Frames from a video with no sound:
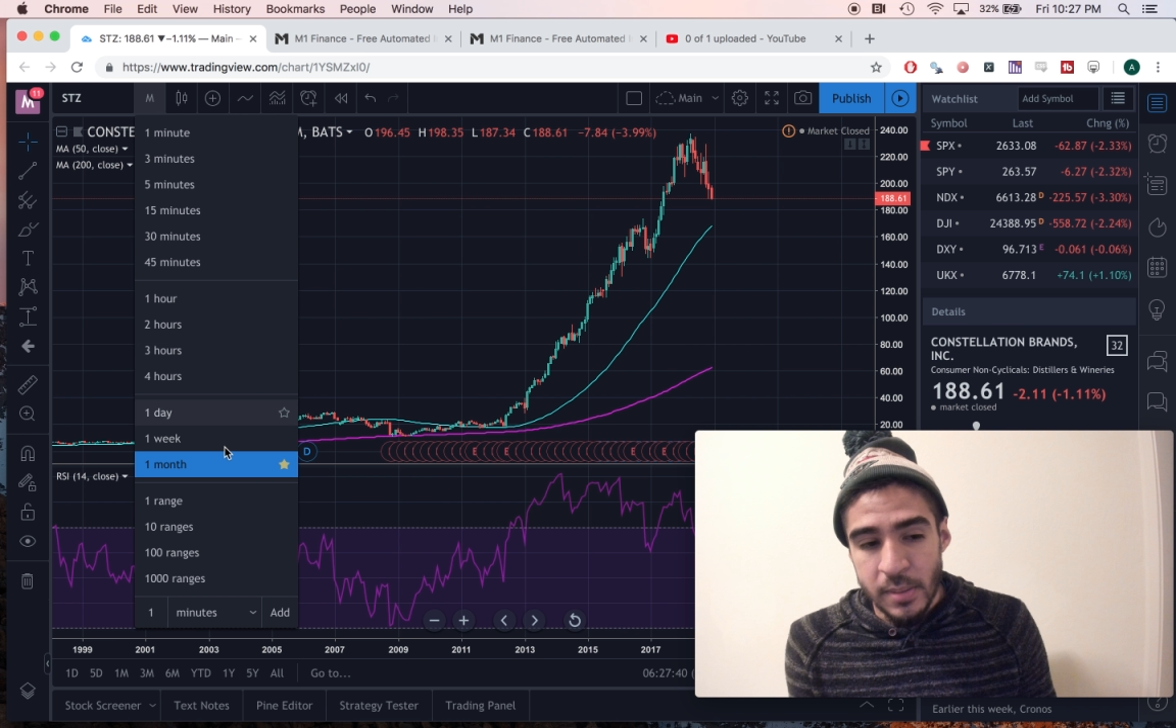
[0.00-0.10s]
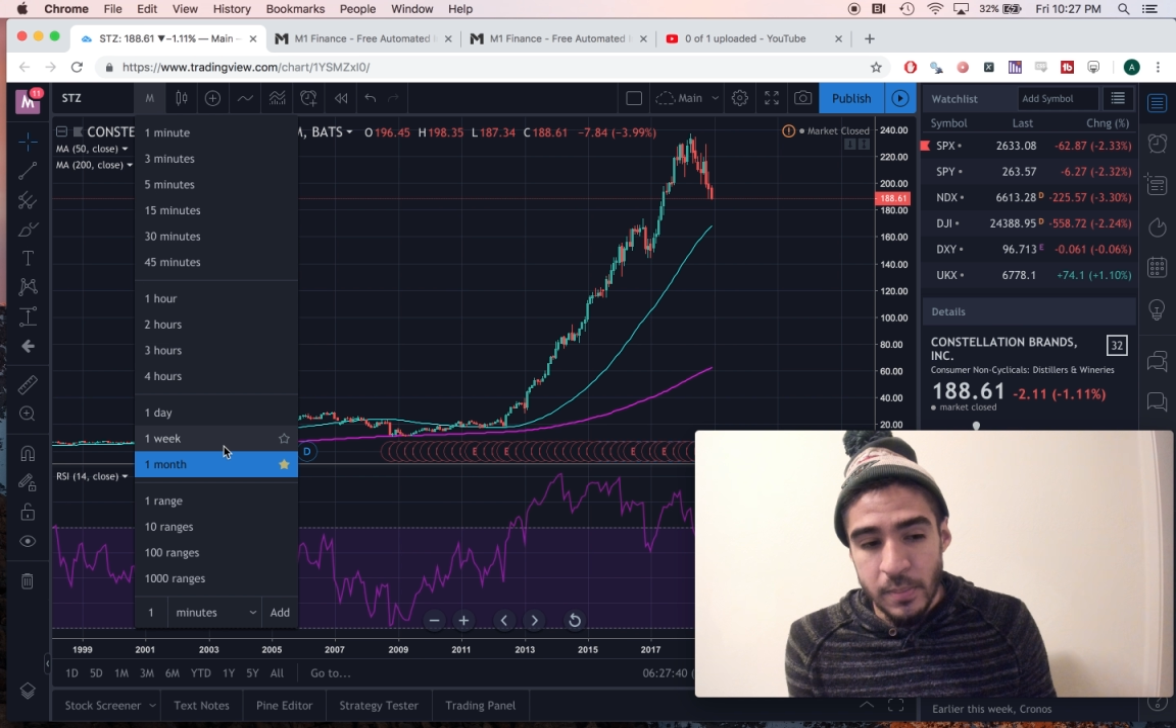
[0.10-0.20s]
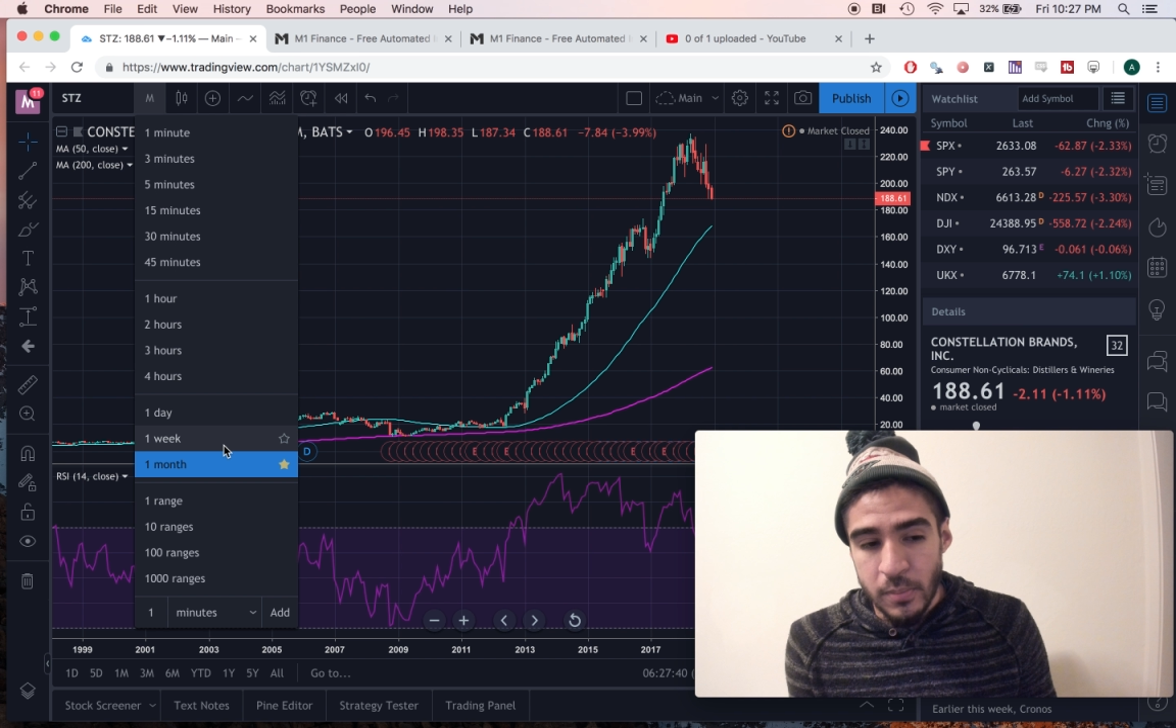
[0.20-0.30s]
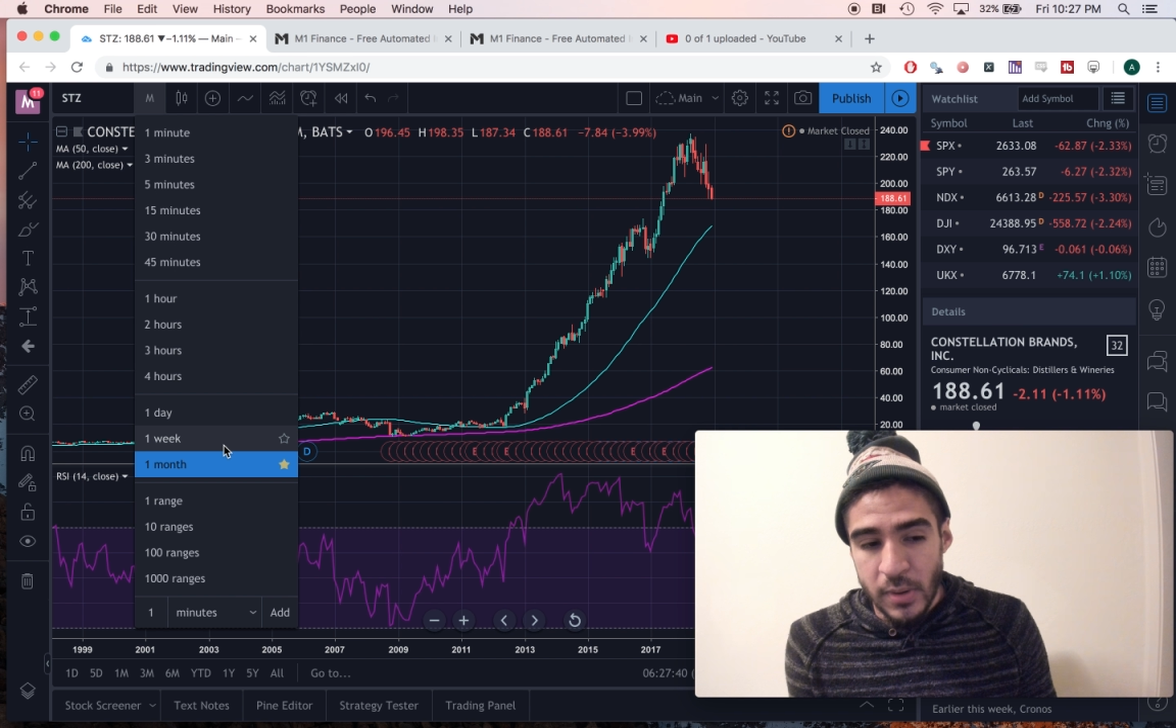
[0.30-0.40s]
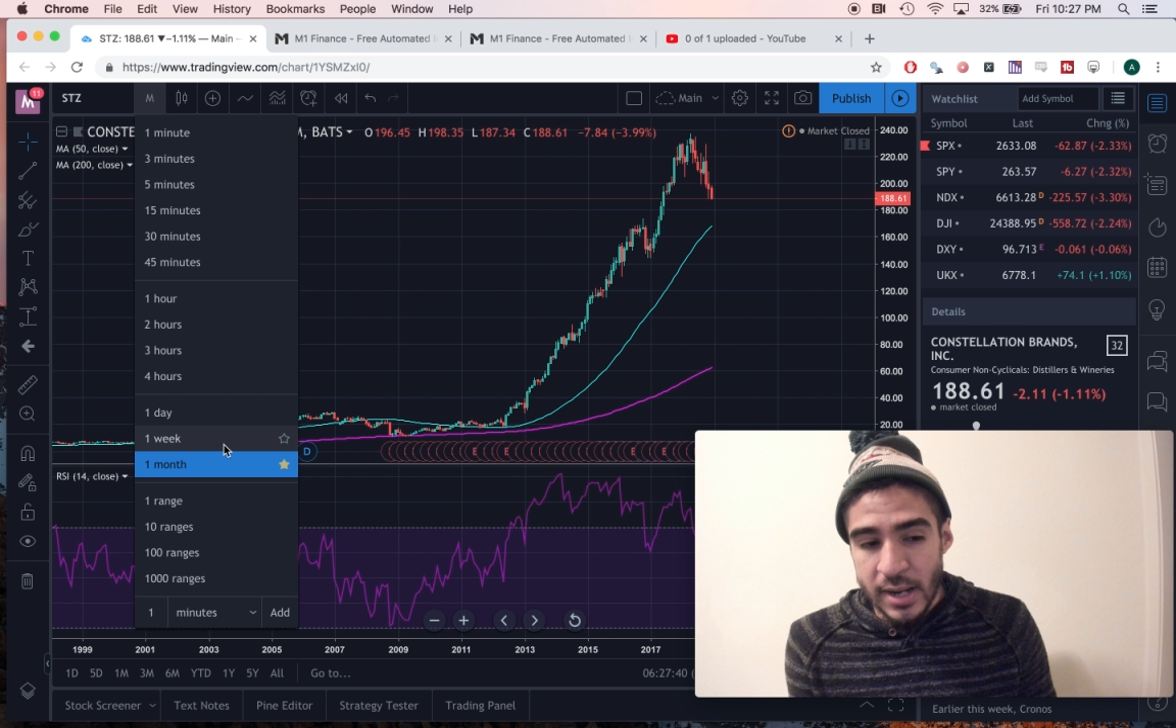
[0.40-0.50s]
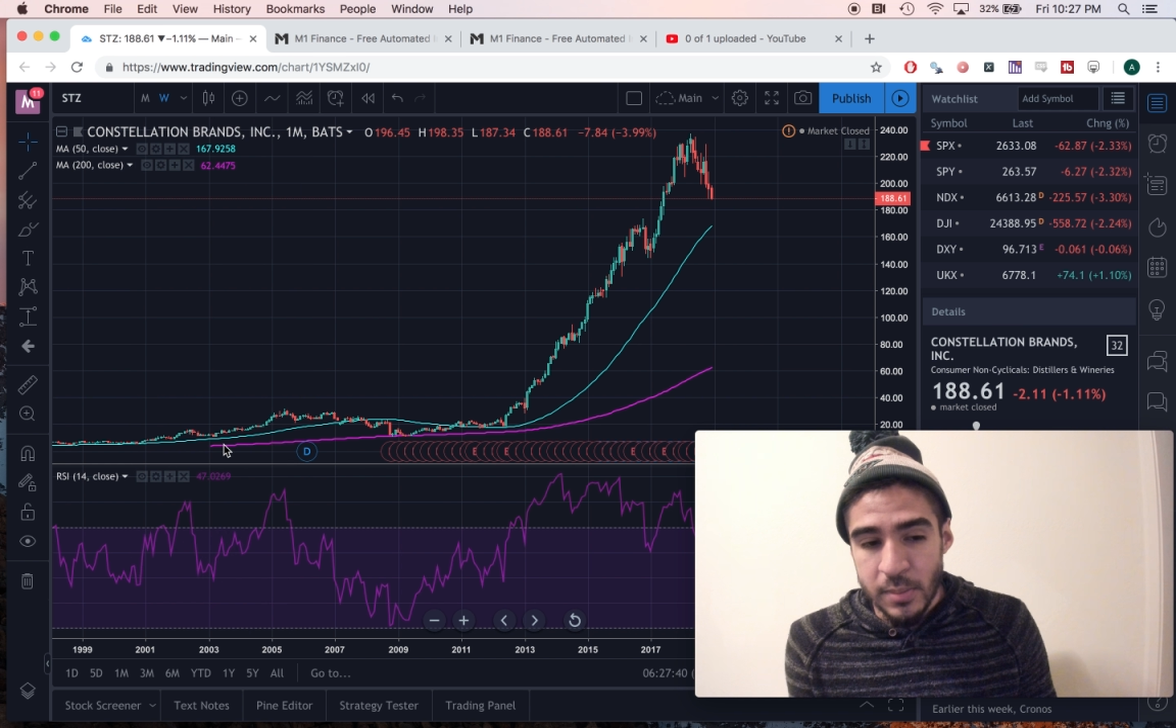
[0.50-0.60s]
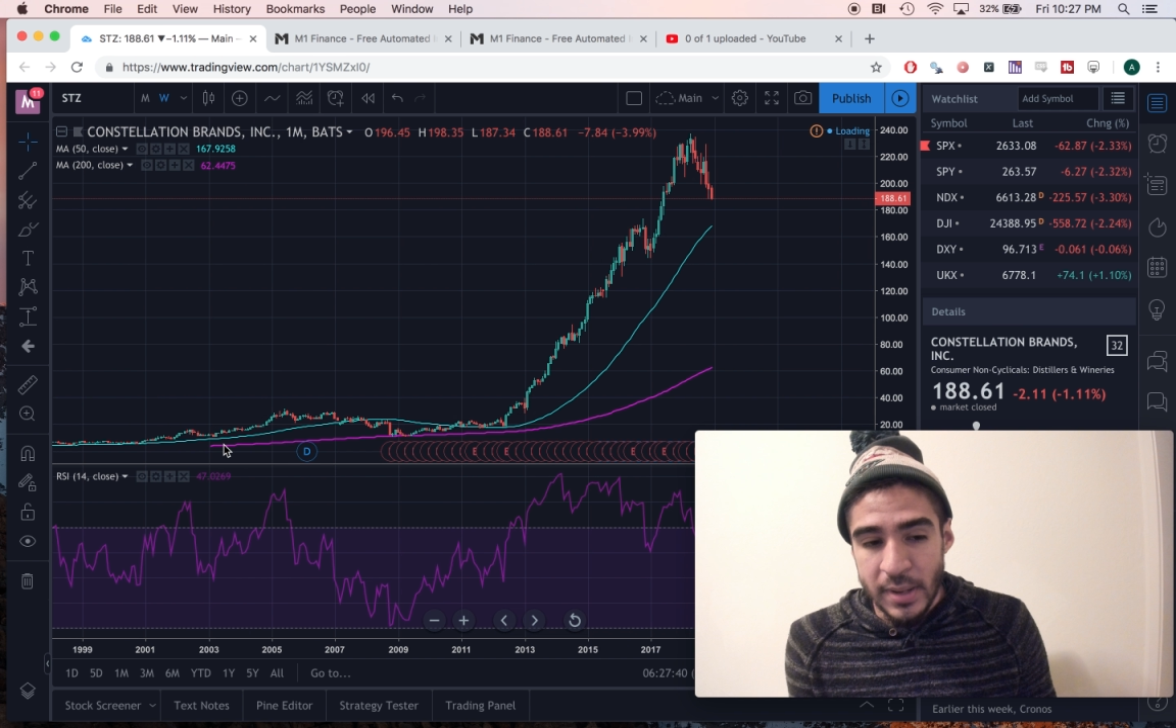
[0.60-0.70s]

Brand